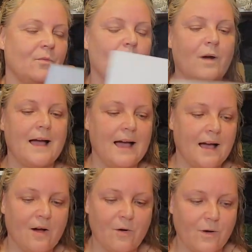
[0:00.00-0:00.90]

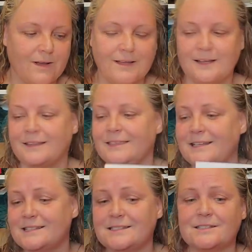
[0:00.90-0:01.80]
Wow.
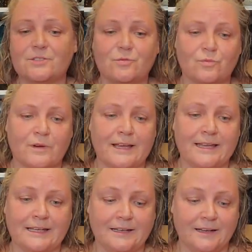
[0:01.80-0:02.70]
This is
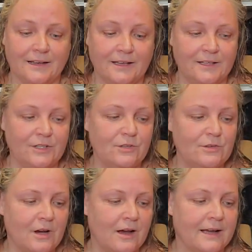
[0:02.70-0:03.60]
great. You
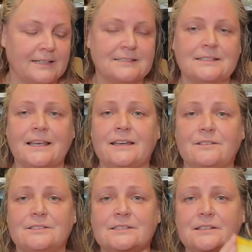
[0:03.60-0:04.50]
guys,
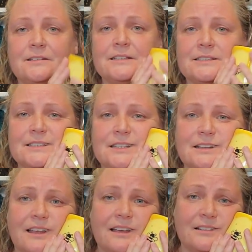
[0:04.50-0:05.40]
like, seriously,
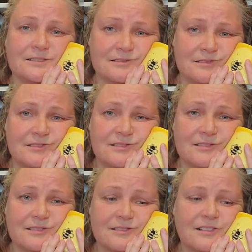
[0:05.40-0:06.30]
like,
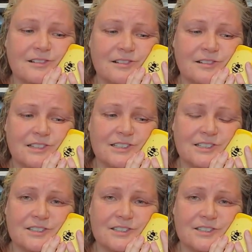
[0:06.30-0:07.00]
this